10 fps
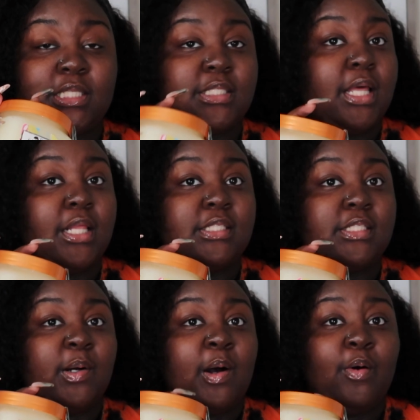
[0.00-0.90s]
the sale is
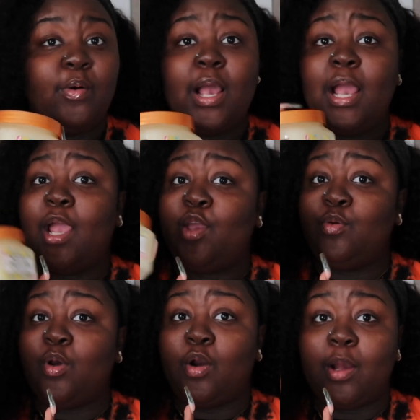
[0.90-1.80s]
still on you
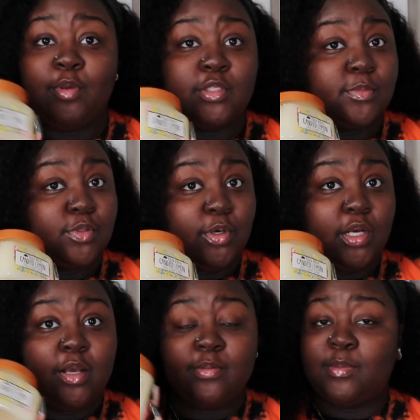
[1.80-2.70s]
can go grab you some
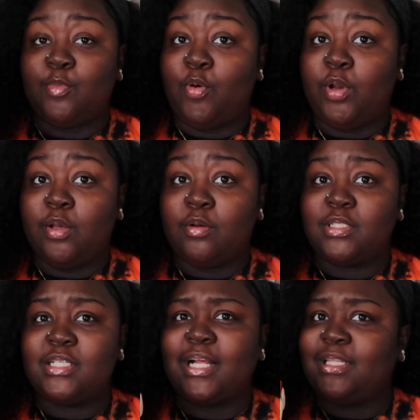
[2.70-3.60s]
scrubs some
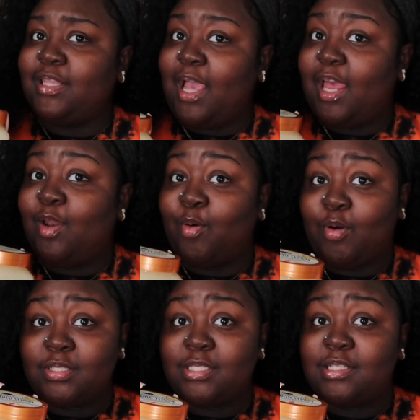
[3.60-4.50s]
oils because i think they had the
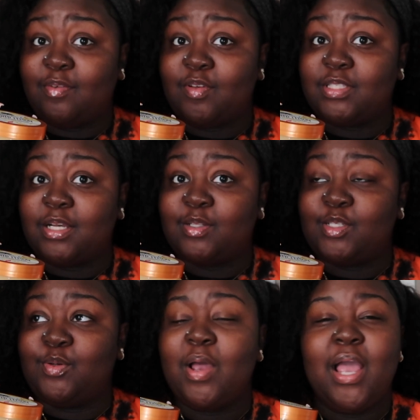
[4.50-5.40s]
oils and stuff on sale too